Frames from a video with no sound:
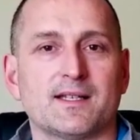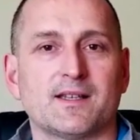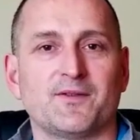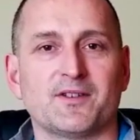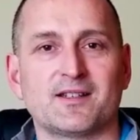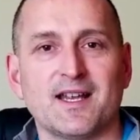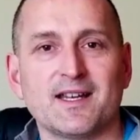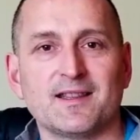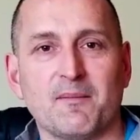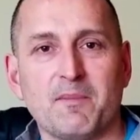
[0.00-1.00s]
is, if you're
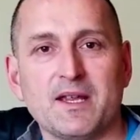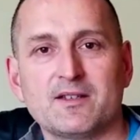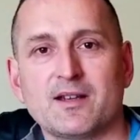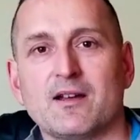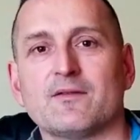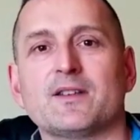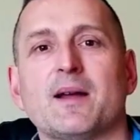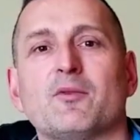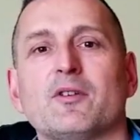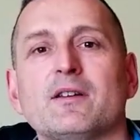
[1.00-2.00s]
staying in the beach town of
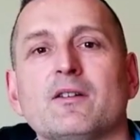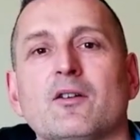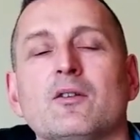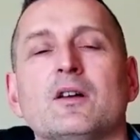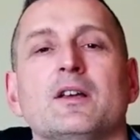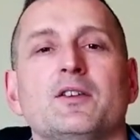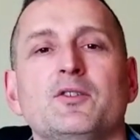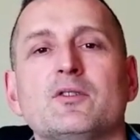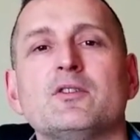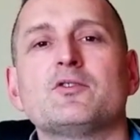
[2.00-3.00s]
Tamarindo,
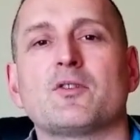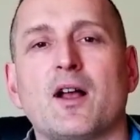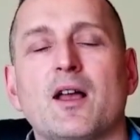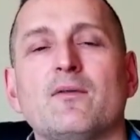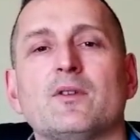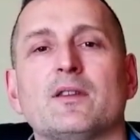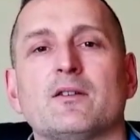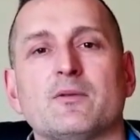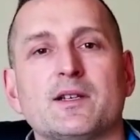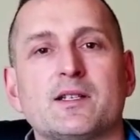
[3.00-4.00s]
you can drive within
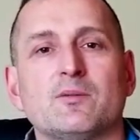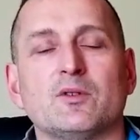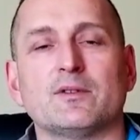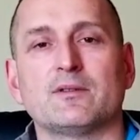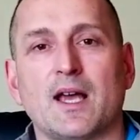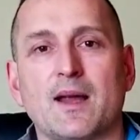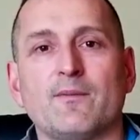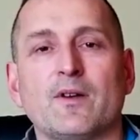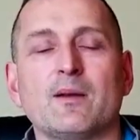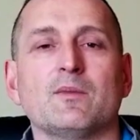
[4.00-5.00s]
a reasonable
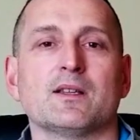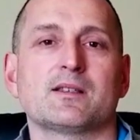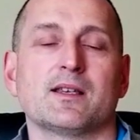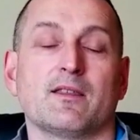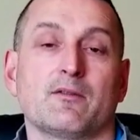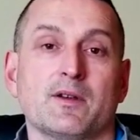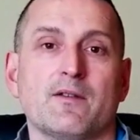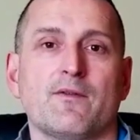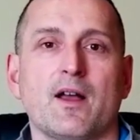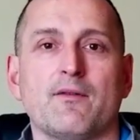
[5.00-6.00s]
time frame, let's say three
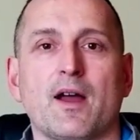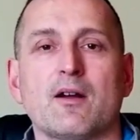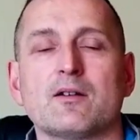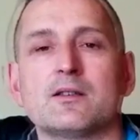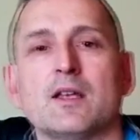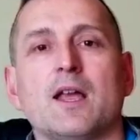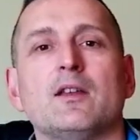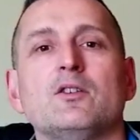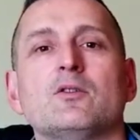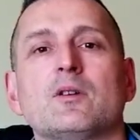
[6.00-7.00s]
to five hours,
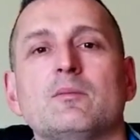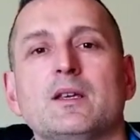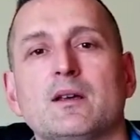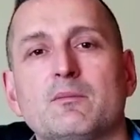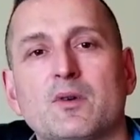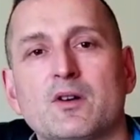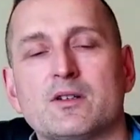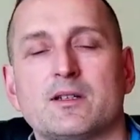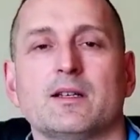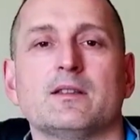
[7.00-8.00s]
and you can be
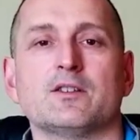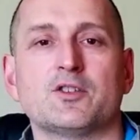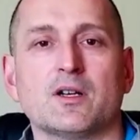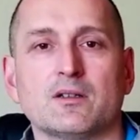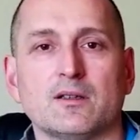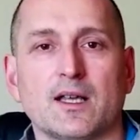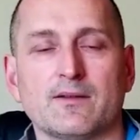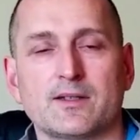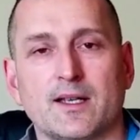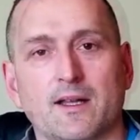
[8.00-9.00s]
immersed in the jungle
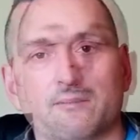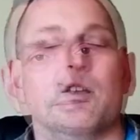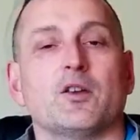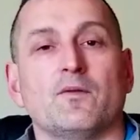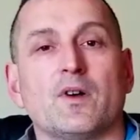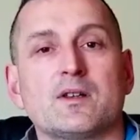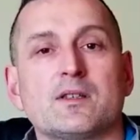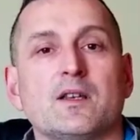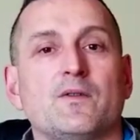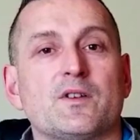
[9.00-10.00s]
lifestyle.
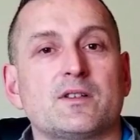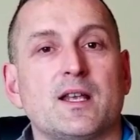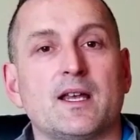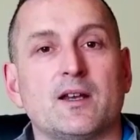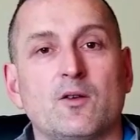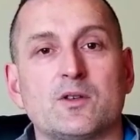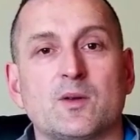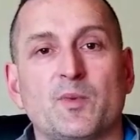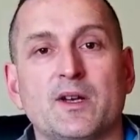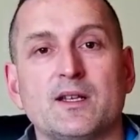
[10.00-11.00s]
Conversely, if you're staying in
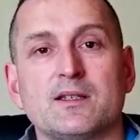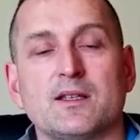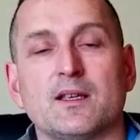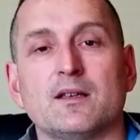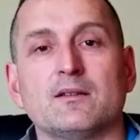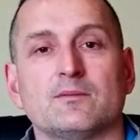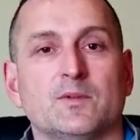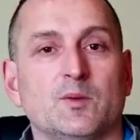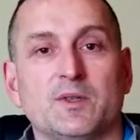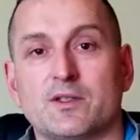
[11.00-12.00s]
Osa Peninsula,
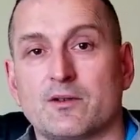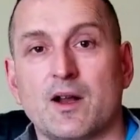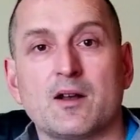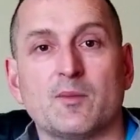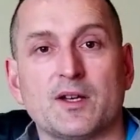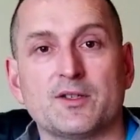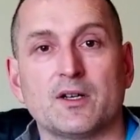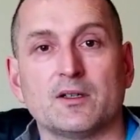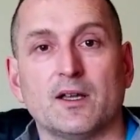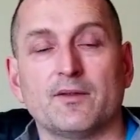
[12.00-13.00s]
you'd be surrounded by
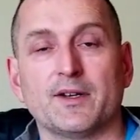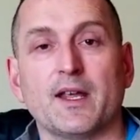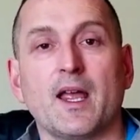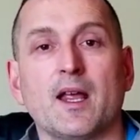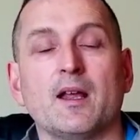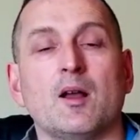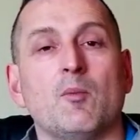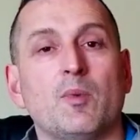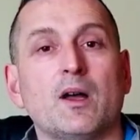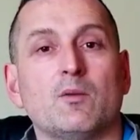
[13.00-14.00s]
jungle every day,
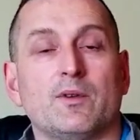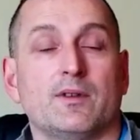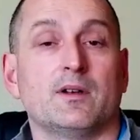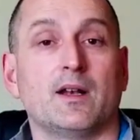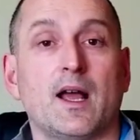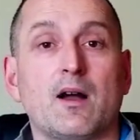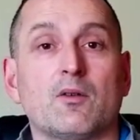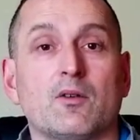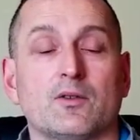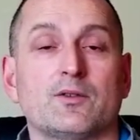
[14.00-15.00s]
but within an
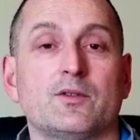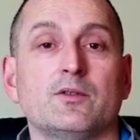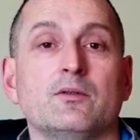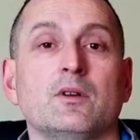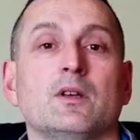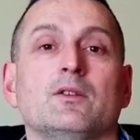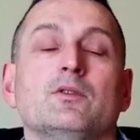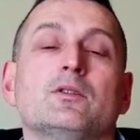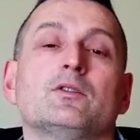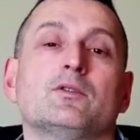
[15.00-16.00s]
hour or two,
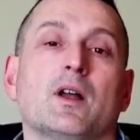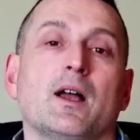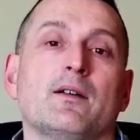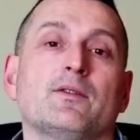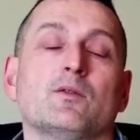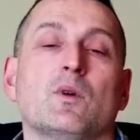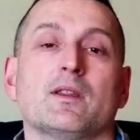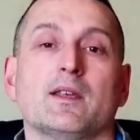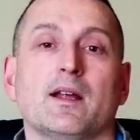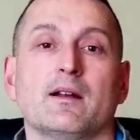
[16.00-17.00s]
you could drive to one
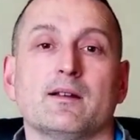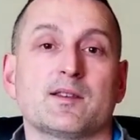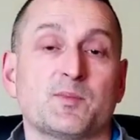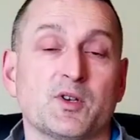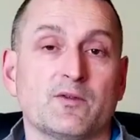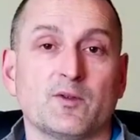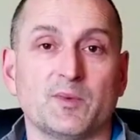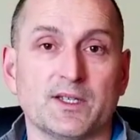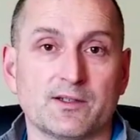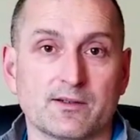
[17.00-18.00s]
of the area's beautiful
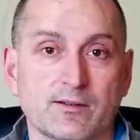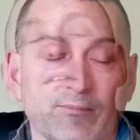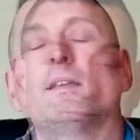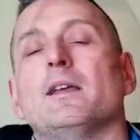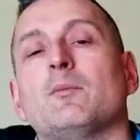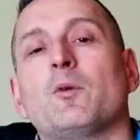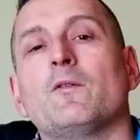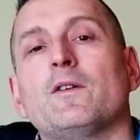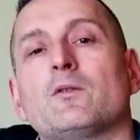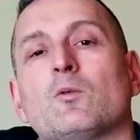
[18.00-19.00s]
beaches. In a
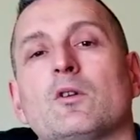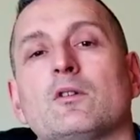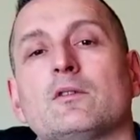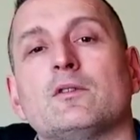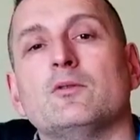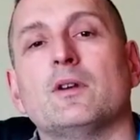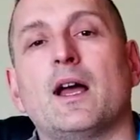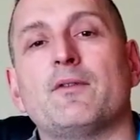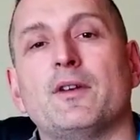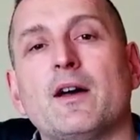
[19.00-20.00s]
perfect world, you would
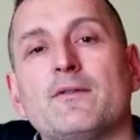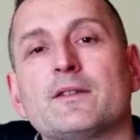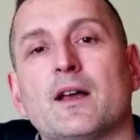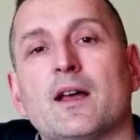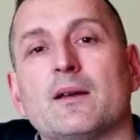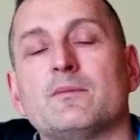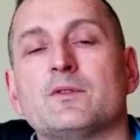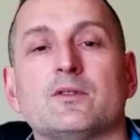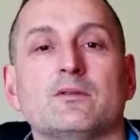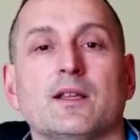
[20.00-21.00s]
have enough time
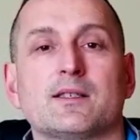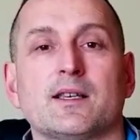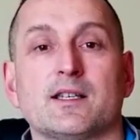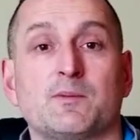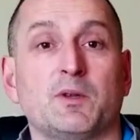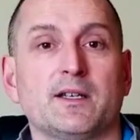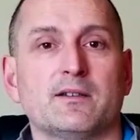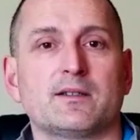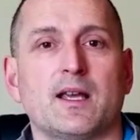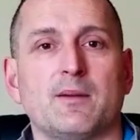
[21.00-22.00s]
to, let's say, split
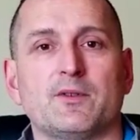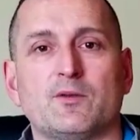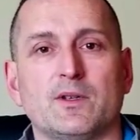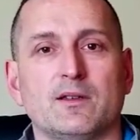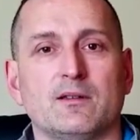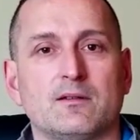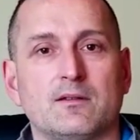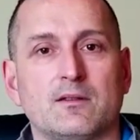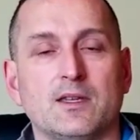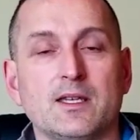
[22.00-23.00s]
your time between
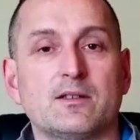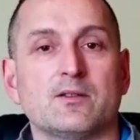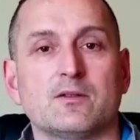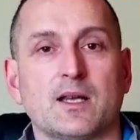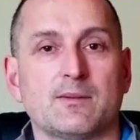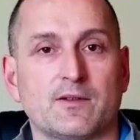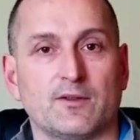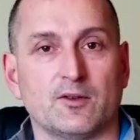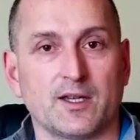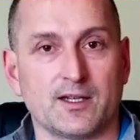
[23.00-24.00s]
these two types of
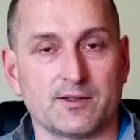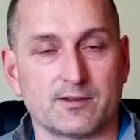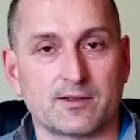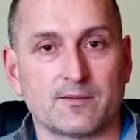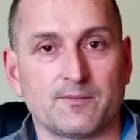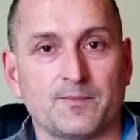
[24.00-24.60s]
locations.